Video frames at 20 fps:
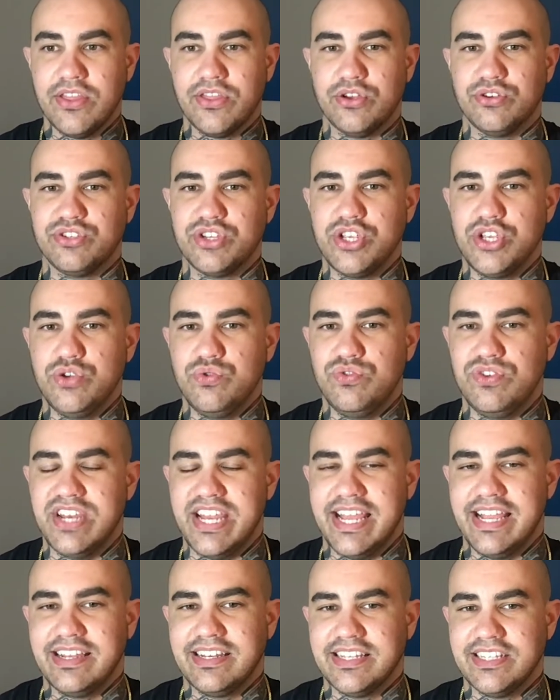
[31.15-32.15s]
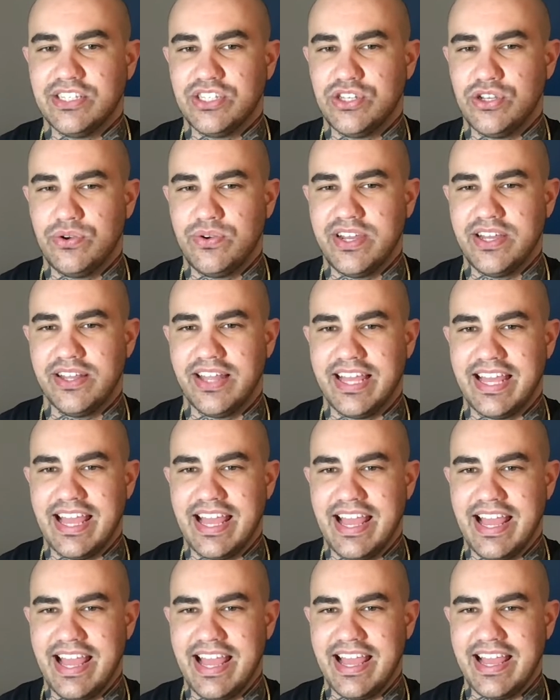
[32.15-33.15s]
There's a uniqueness to it,
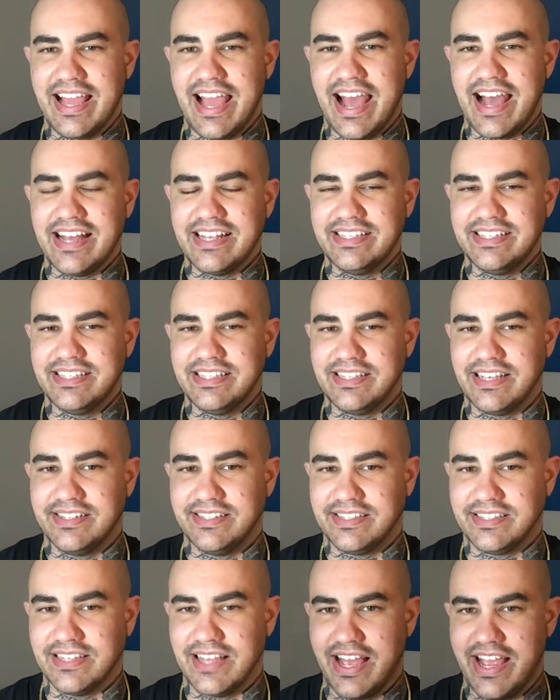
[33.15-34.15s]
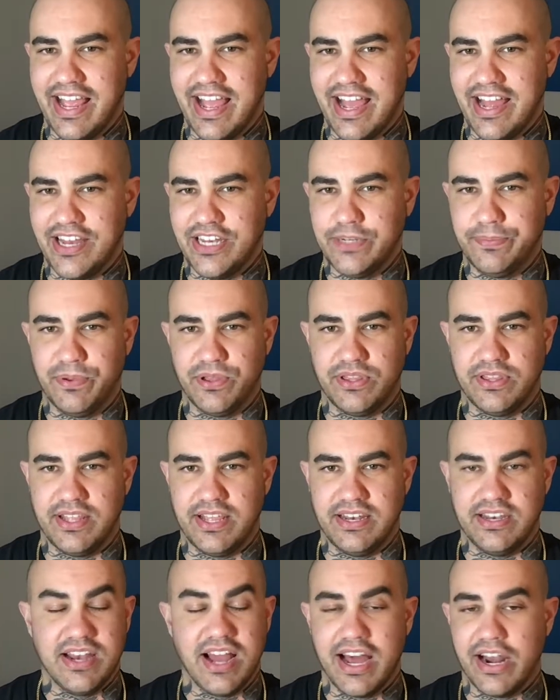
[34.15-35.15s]
like it has a slight edge, but
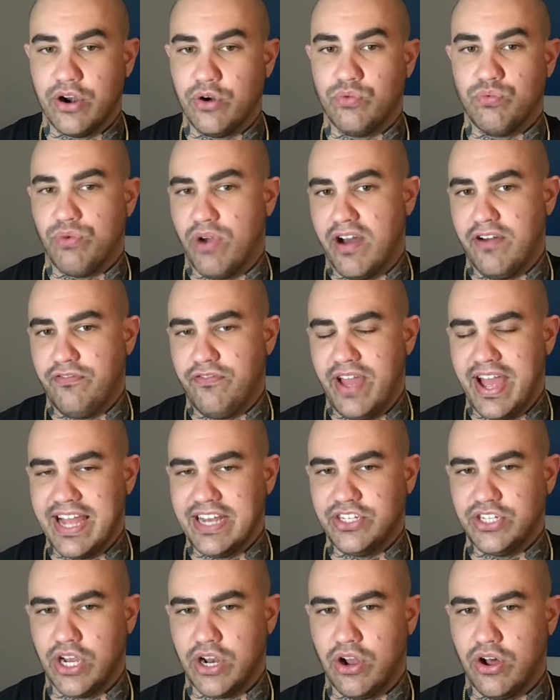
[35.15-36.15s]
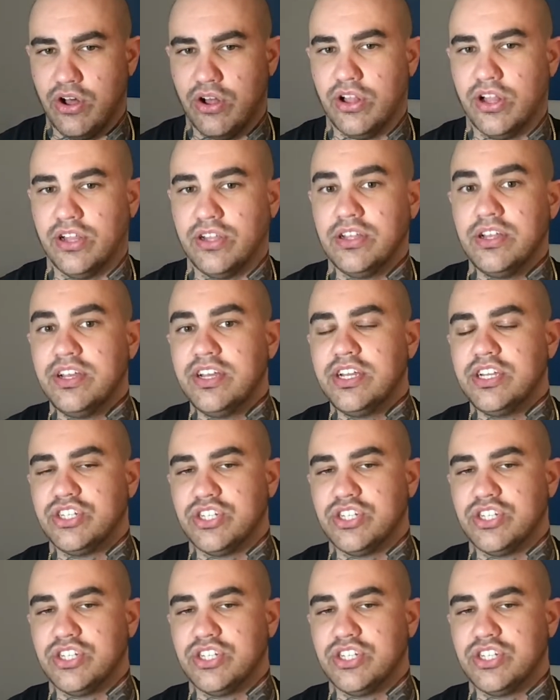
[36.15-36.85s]
not a rough edge at all.